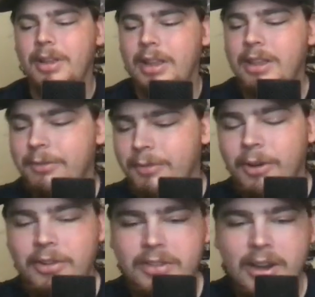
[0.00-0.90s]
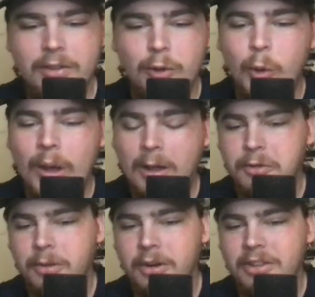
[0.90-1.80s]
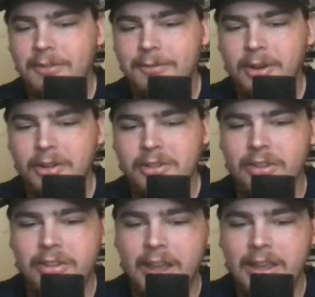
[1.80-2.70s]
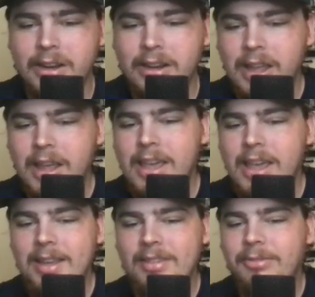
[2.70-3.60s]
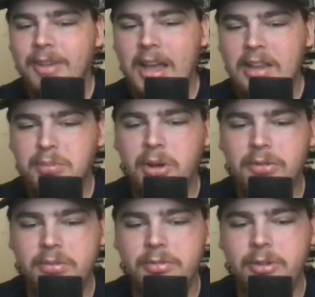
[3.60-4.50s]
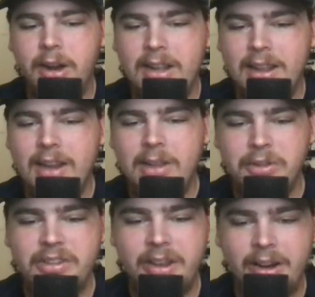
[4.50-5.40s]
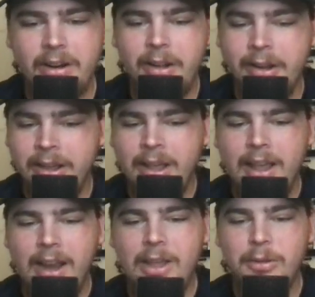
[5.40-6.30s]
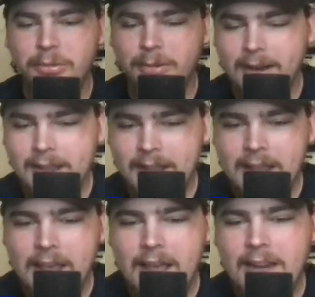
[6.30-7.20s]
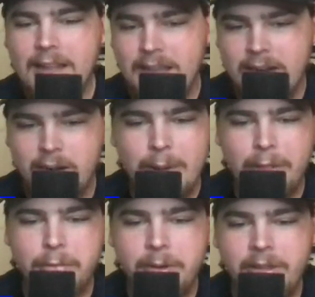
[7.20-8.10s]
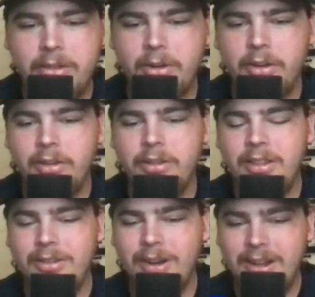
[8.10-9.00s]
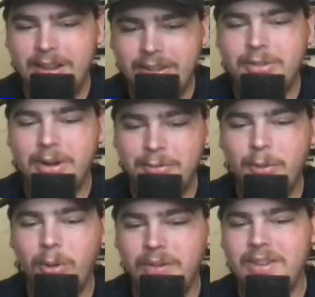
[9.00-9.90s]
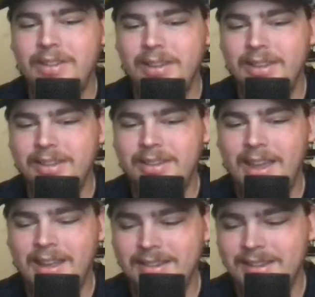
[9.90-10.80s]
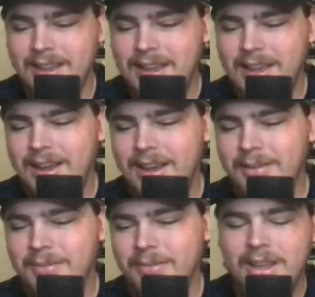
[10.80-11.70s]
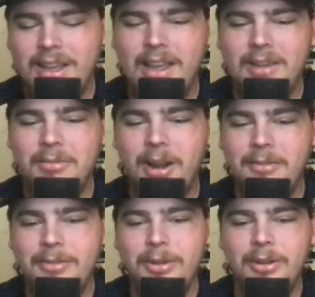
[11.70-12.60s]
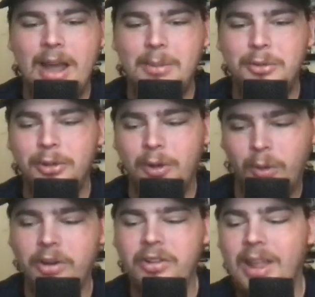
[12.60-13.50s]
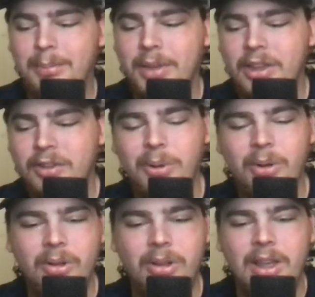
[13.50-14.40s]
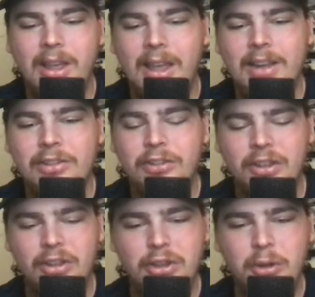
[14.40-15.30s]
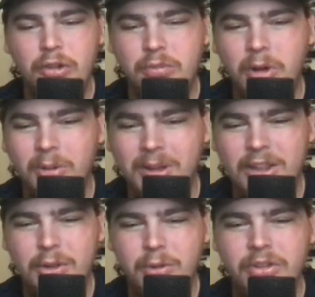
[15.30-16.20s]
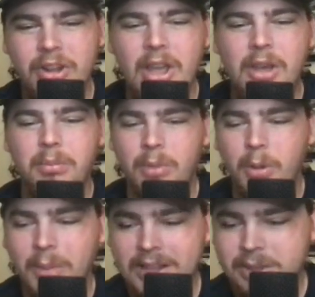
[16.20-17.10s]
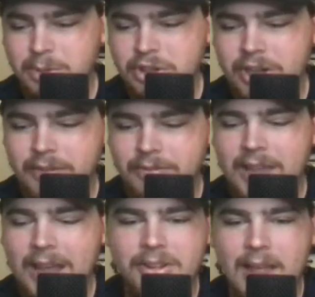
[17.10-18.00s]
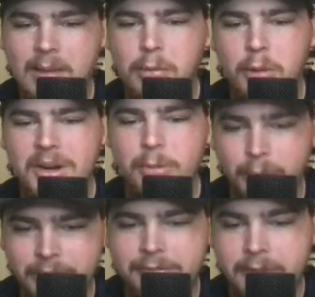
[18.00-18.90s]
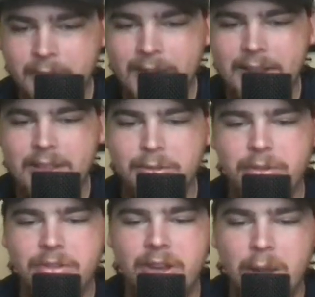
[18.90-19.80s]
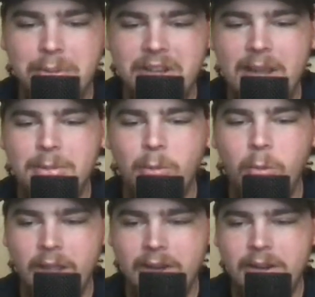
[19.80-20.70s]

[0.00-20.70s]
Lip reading: In the first inning, 2 outs, runners on first and second. He gets a fastball from Freddie that he was sitting on, and he was ready, and he hit it about three-fourths into the stands in right field. Absolutely crushed that baseball, and just a huge moment, a huge momentum shift. After that moment, it really felt like this was the Cubs game to win.